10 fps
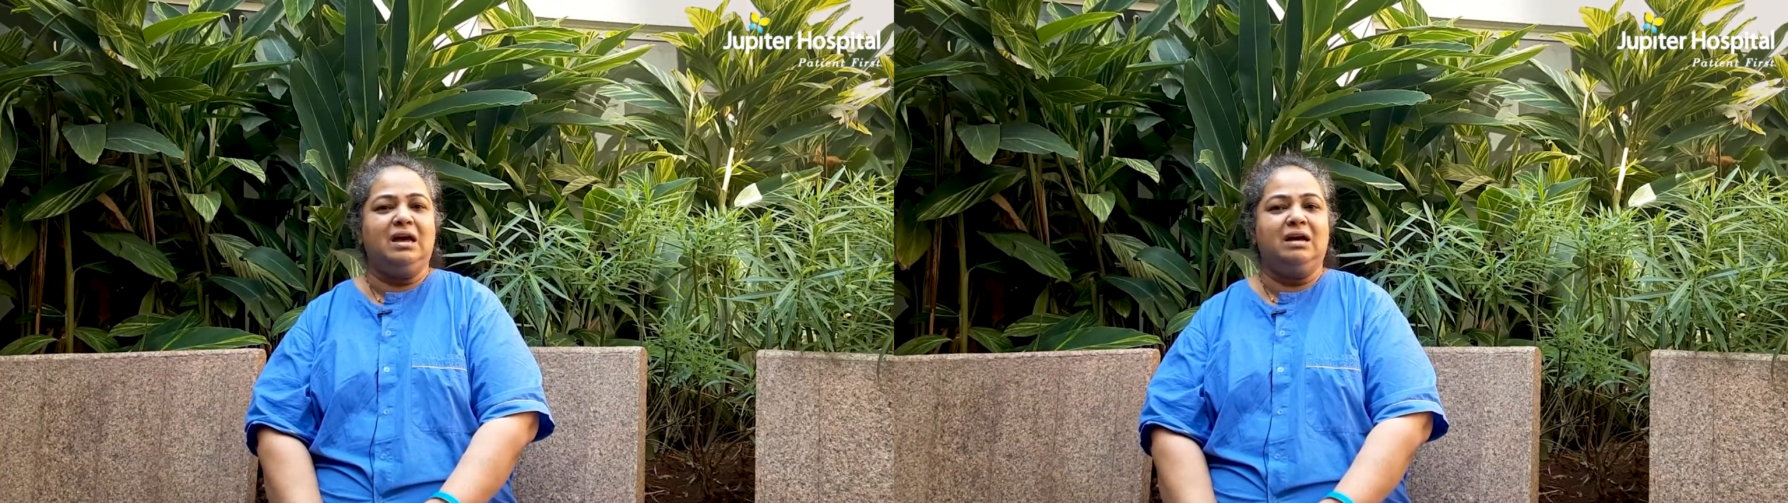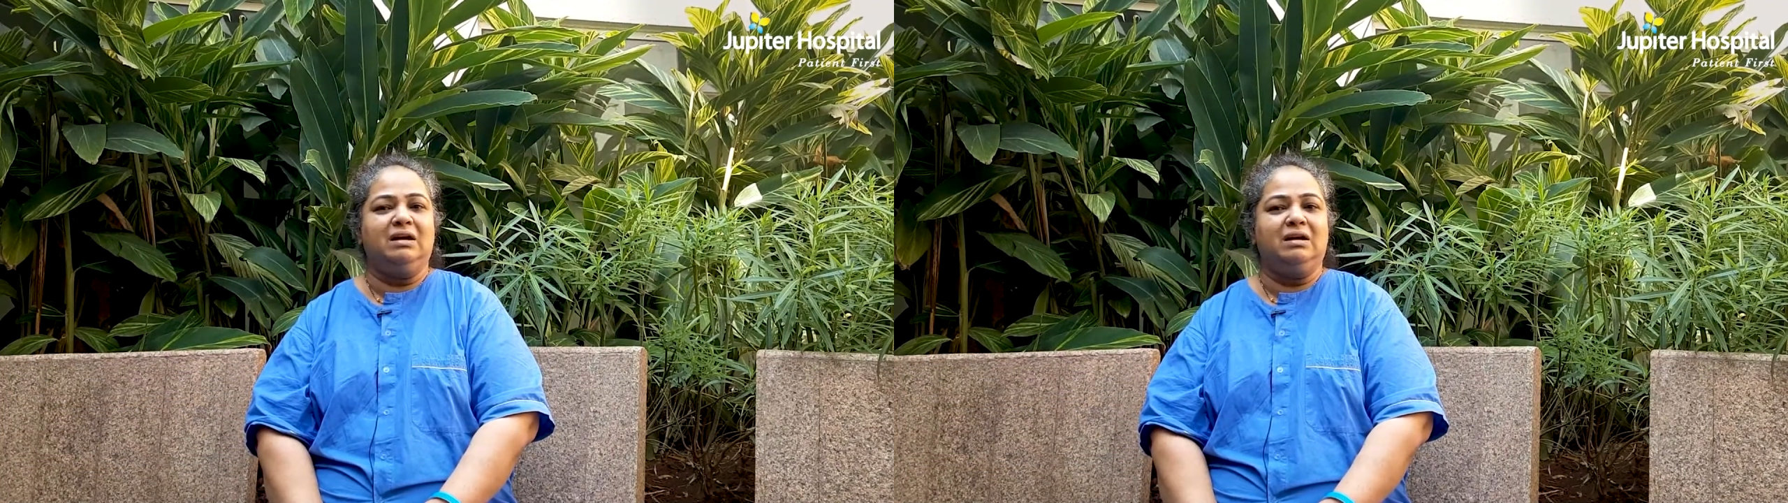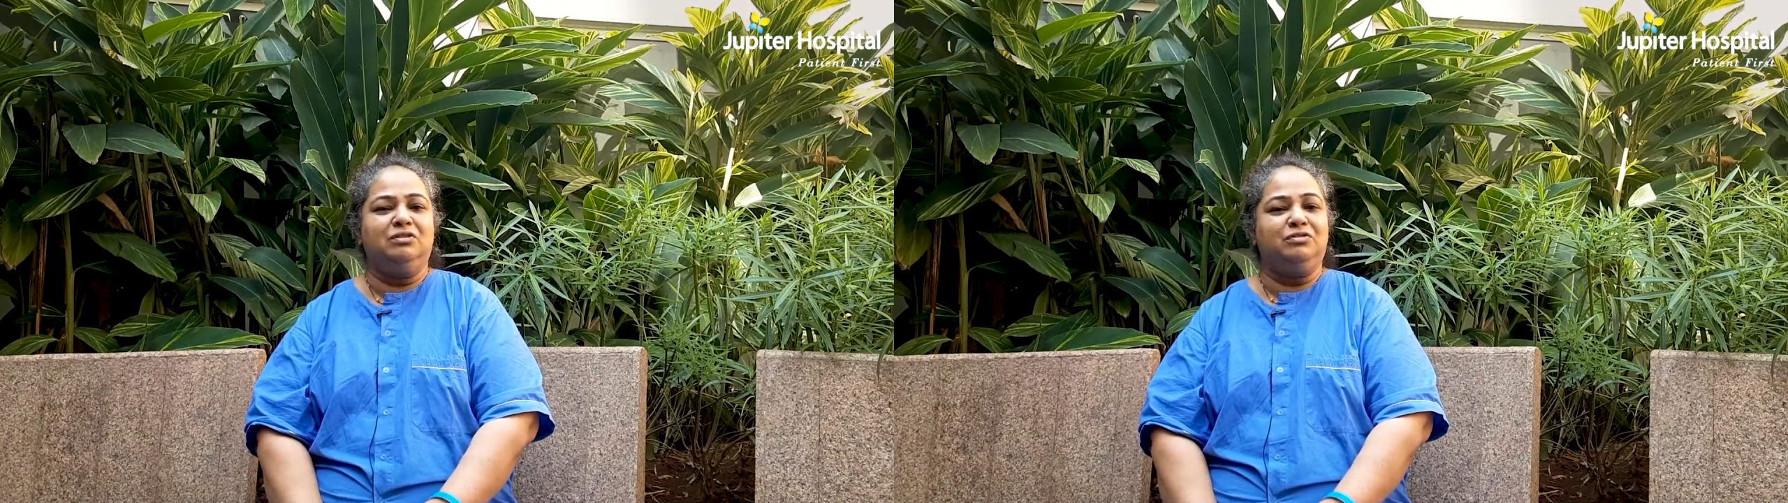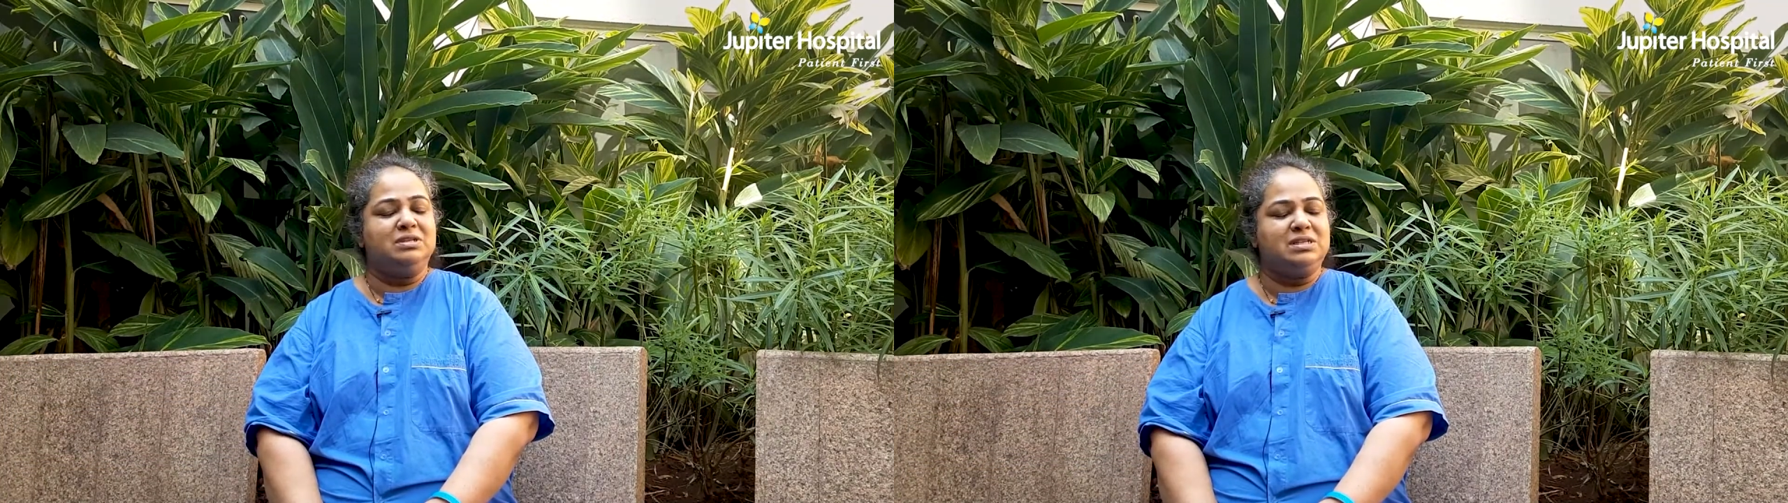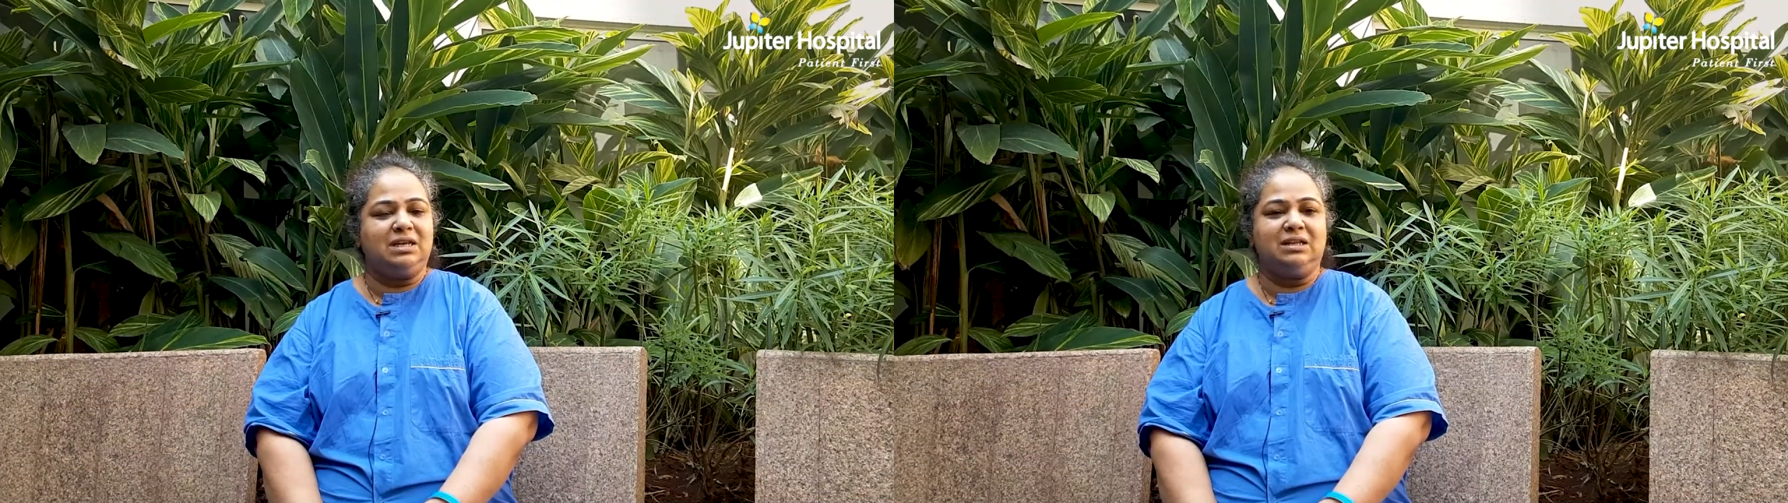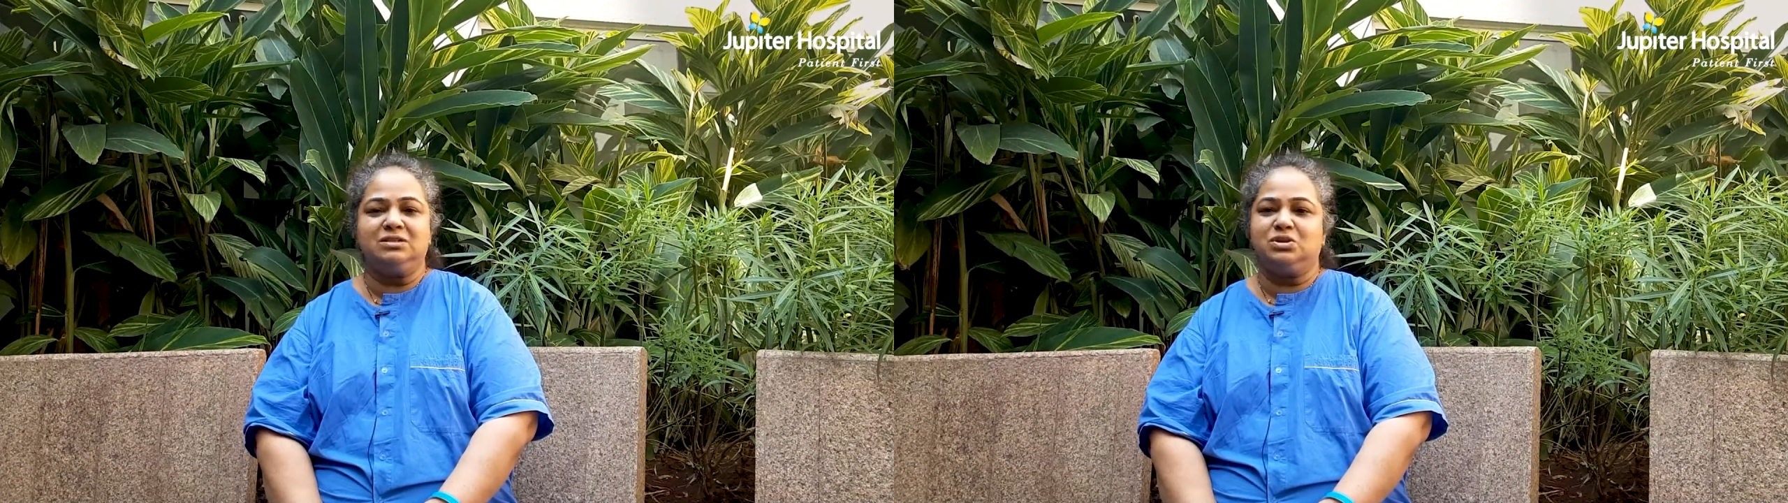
Uh, firstly, this